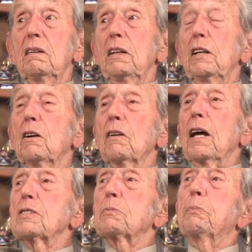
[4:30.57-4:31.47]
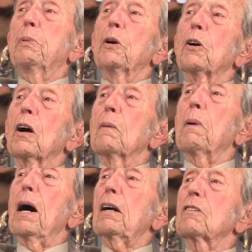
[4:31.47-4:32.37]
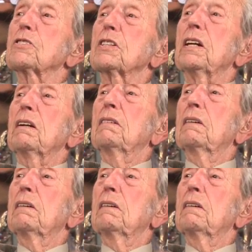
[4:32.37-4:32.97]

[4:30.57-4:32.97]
You know, that's pure hypocrisy.